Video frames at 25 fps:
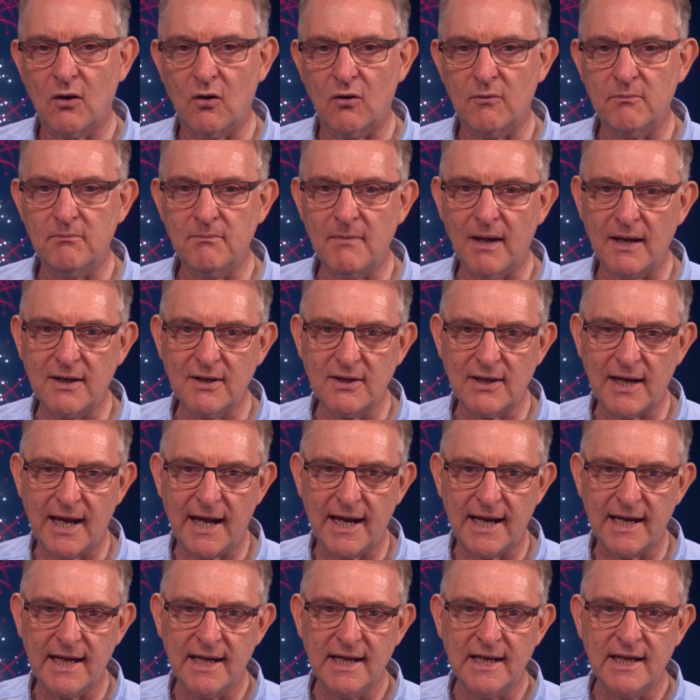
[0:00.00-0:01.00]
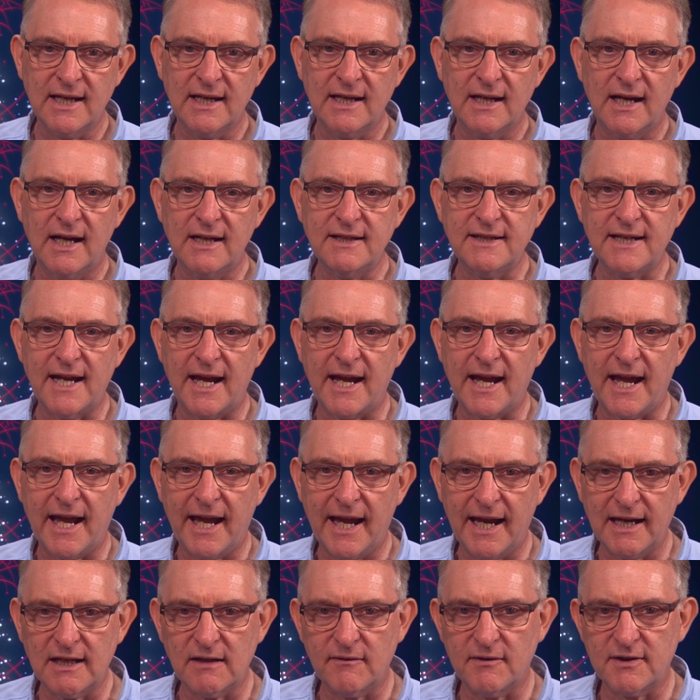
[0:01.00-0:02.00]
on Monday, a day
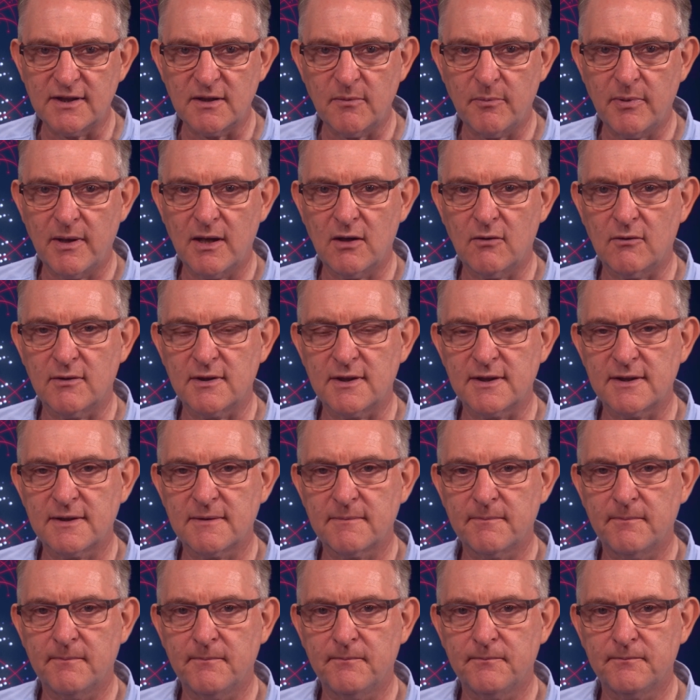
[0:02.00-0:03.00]
ahead of his appearance.